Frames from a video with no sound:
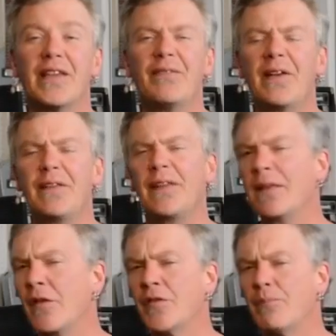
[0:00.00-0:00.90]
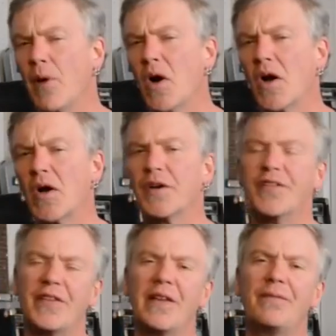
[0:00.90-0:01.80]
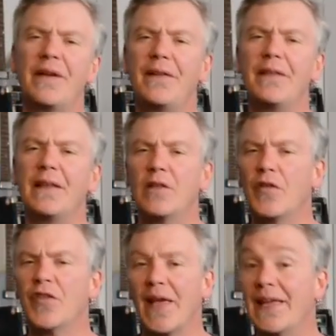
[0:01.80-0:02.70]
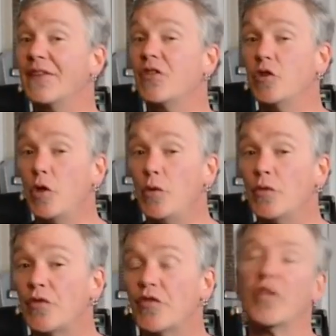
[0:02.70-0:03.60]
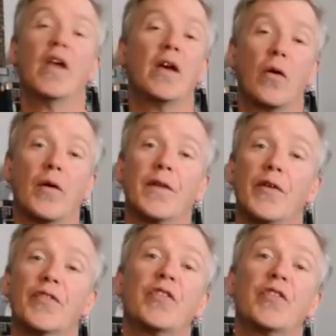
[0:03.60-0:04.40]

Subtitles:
anything looks burned. See if anything looks like it's loose or there's no